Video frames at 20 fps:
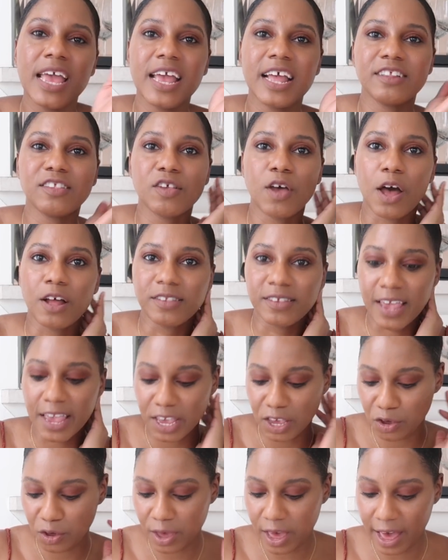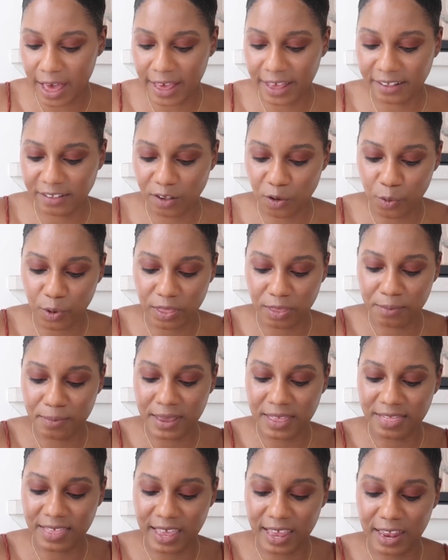and so i'll take you guys with
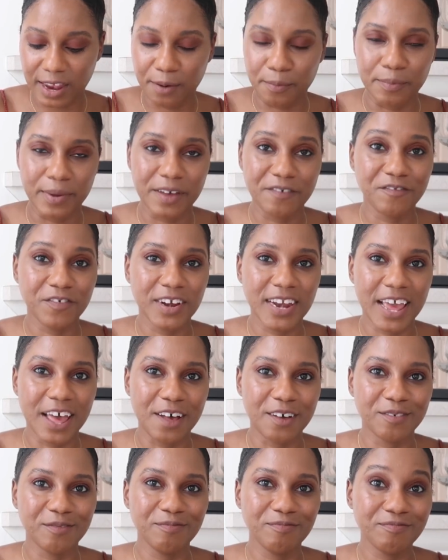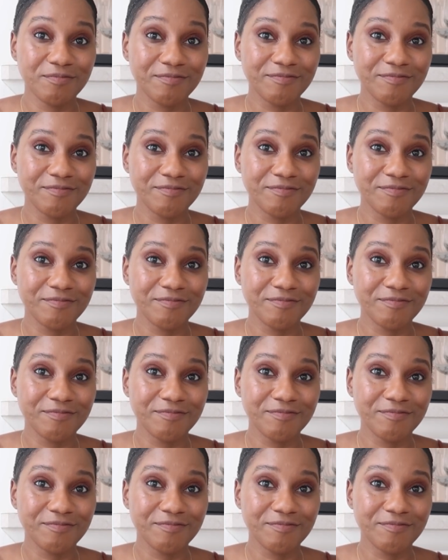me then but for now